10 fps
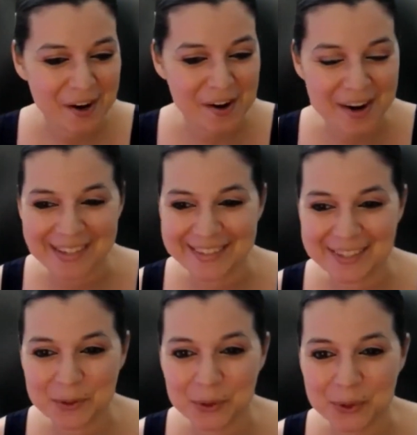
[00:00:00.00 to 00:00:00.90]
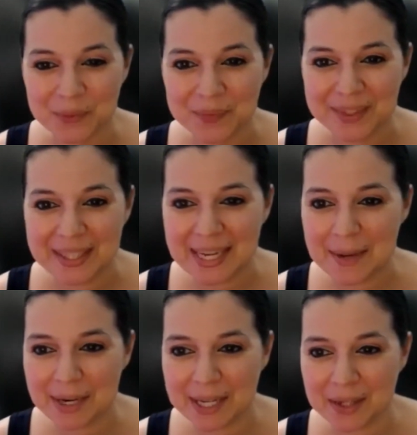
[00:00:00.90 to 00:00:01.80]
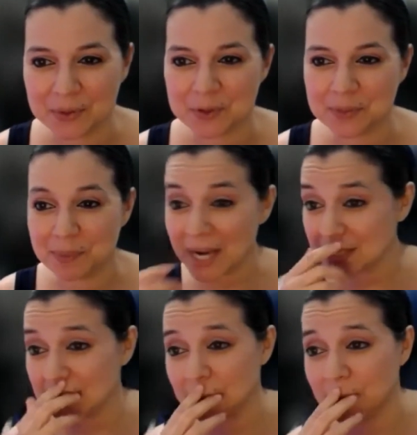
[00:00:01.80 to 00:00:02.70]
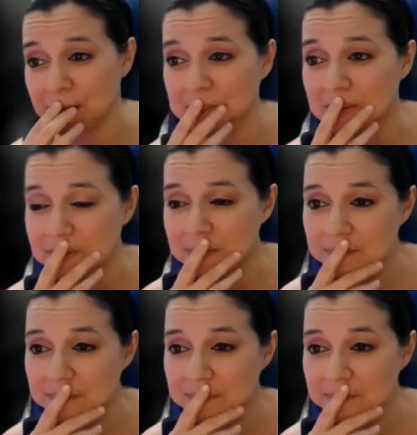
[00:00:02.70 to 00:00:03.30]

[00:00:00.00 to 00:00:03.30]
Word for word: All right, cool. Anybody else? Mindset question.